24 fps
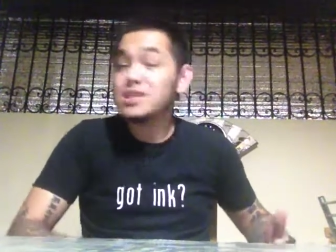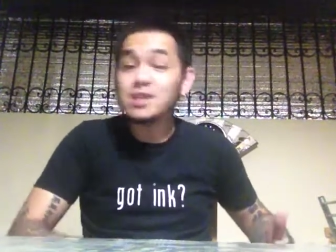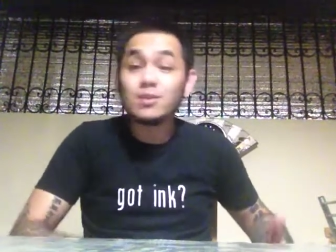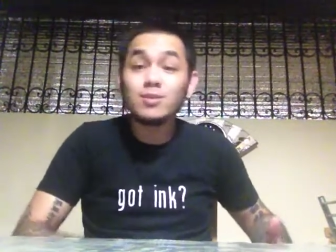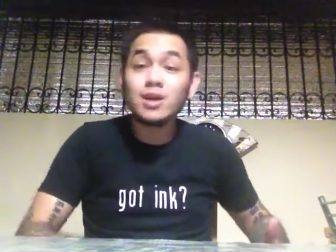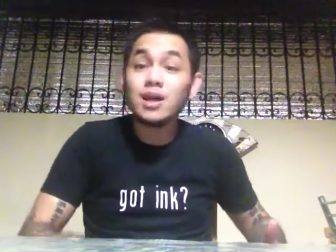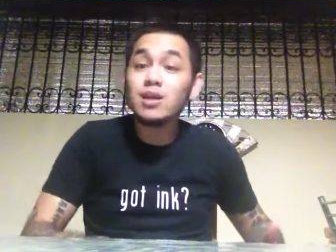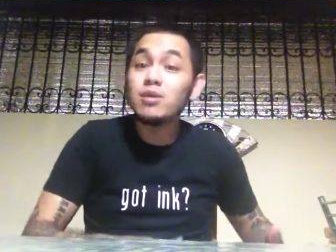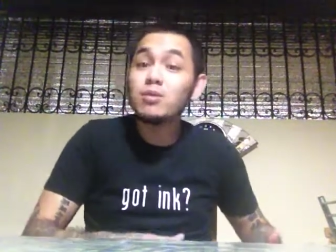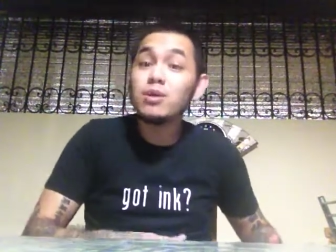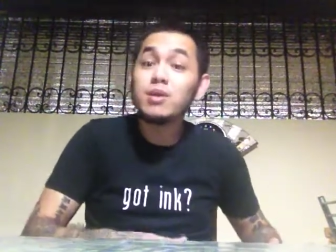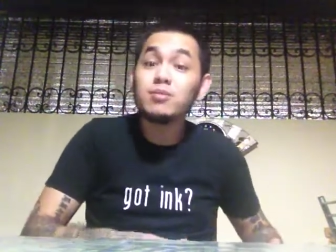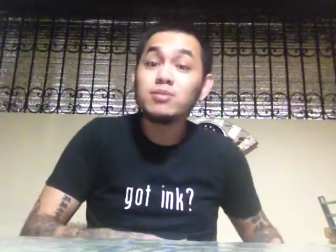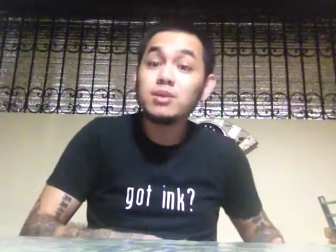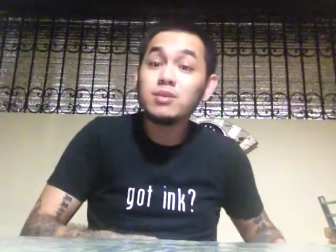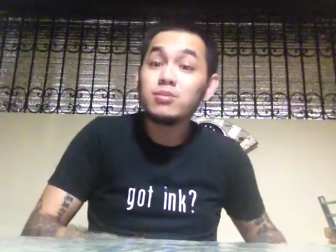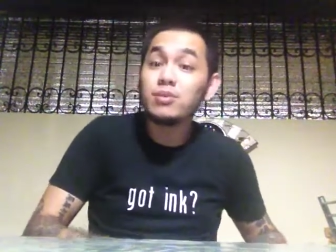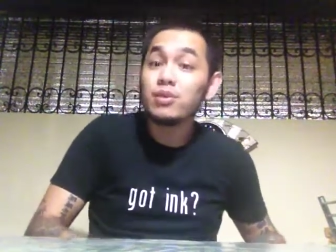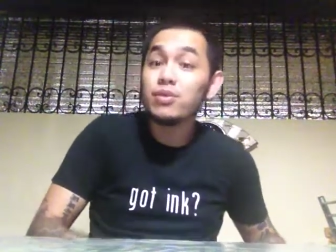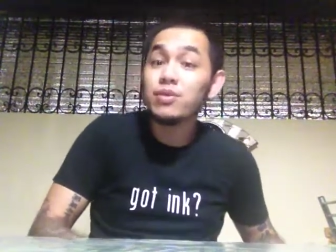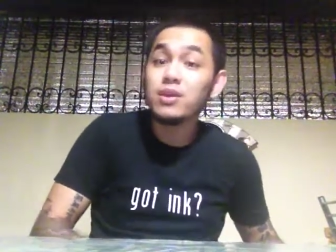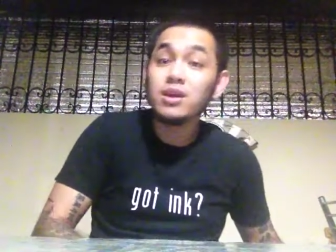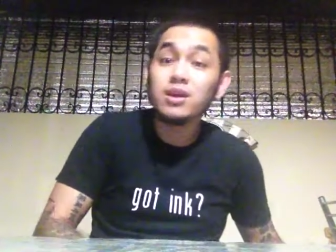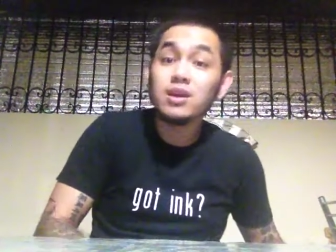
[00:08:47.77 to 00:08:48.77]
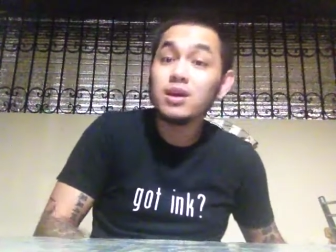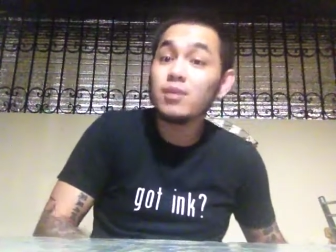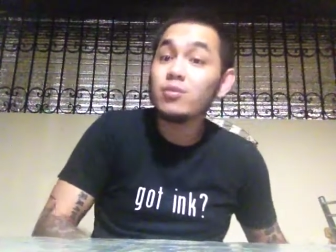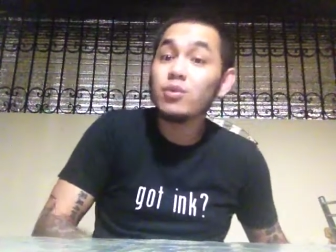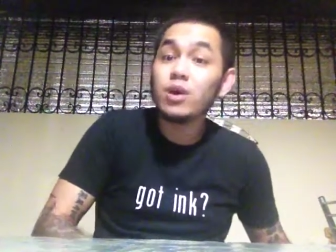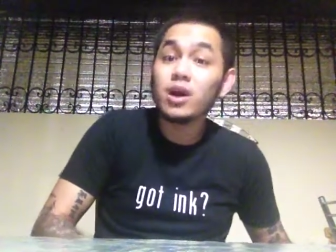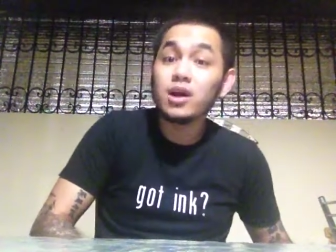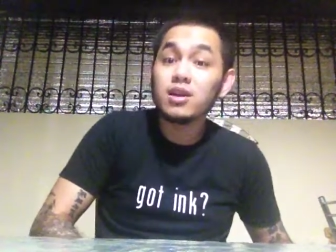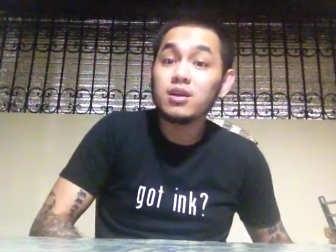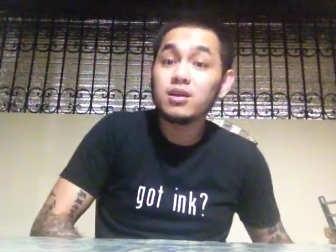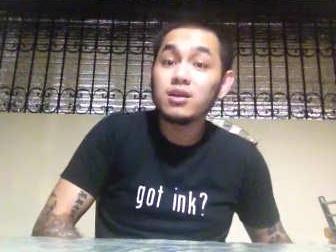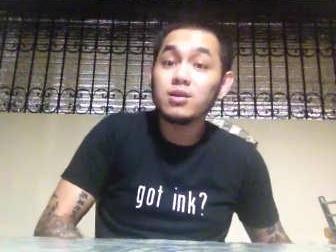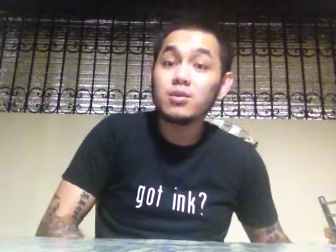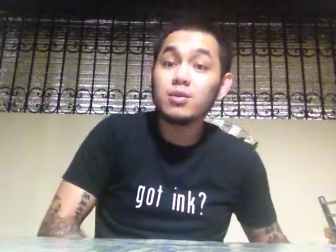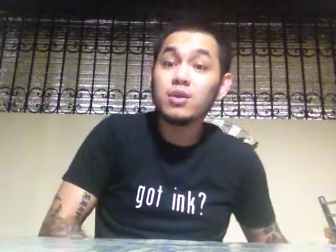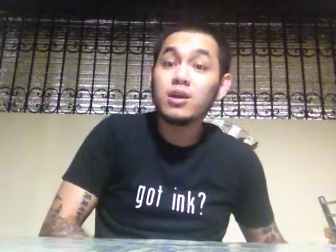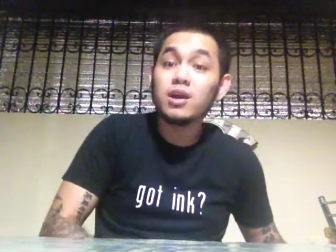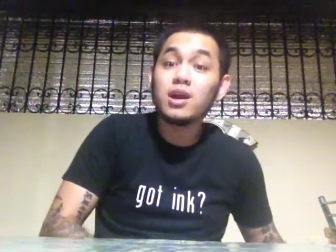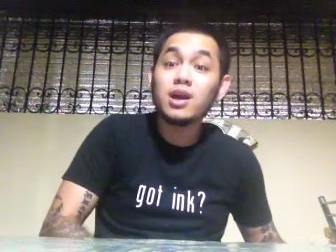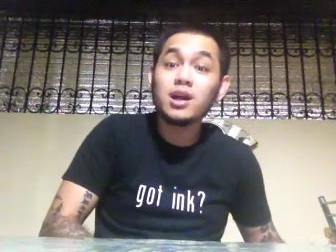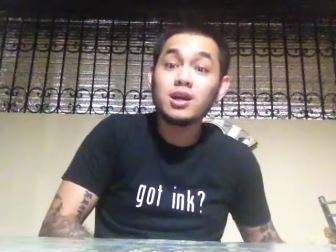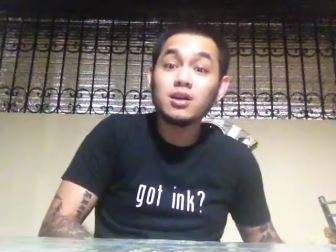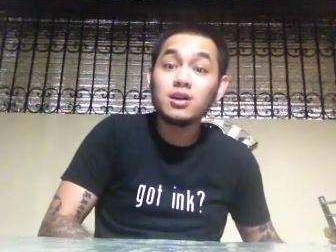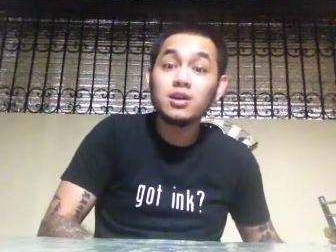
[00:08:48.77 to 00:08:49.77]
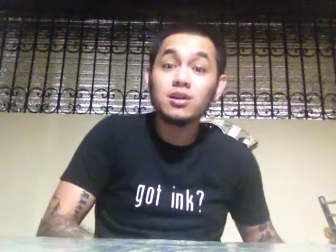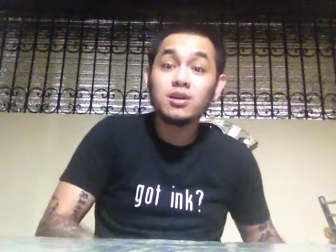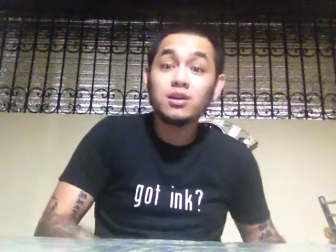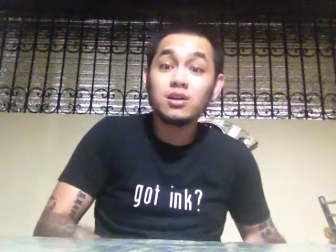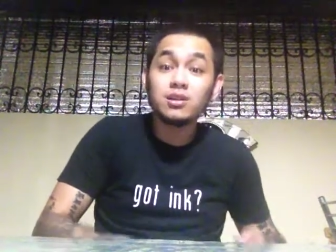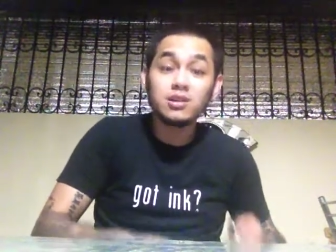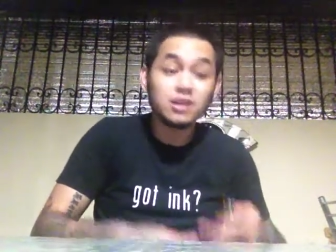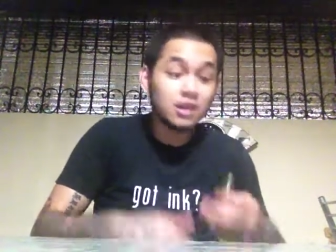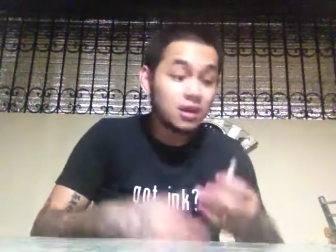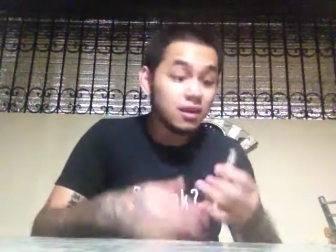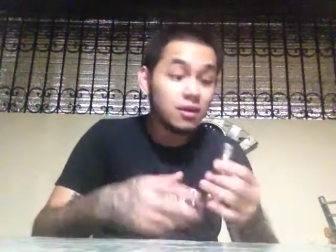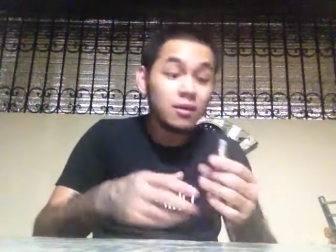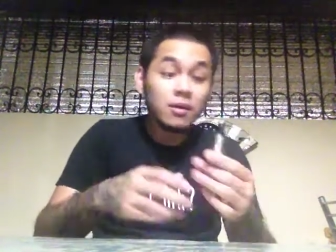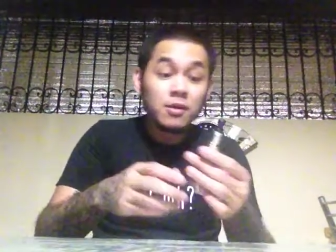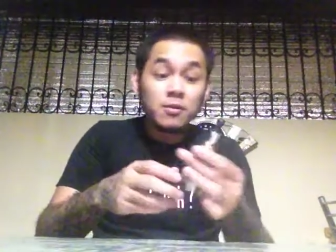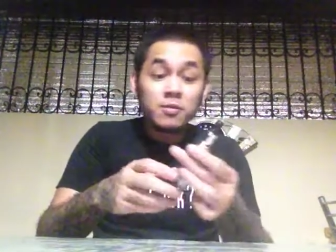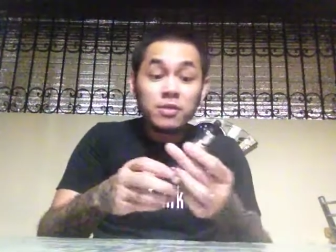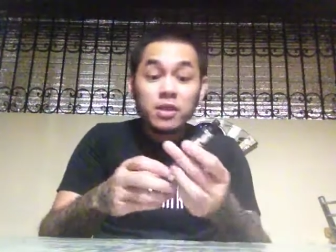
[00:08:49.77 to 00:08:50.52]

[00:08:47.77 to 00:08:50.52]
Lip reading: I mean, I don't want people thinking I'm walking around with a hard on all day.